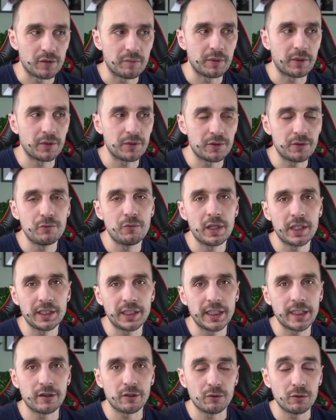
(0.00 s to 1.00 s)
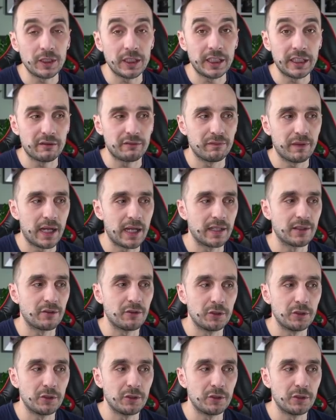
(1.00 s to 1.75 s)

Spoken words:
because you want to get through gear fast.